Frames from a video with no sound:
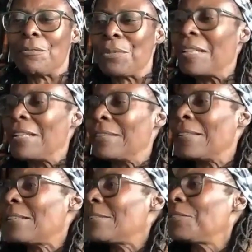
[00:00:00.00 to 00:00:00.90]
We got
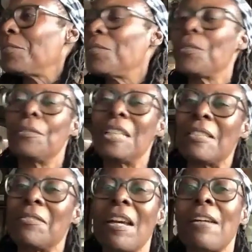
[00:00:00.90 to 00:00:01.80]
that.
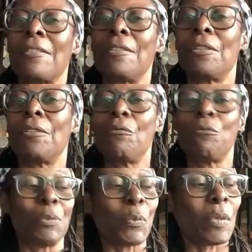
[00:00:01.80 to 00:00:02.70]
Exactly
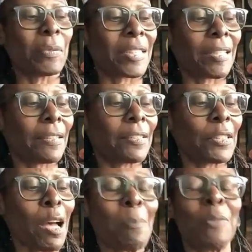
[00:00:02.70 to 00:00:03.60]
what was at the
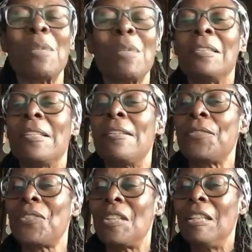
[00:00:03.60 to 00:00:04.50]
top of my
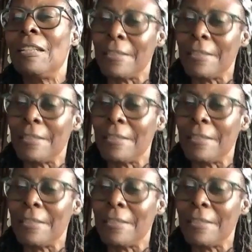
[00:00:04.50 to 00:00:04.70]
list.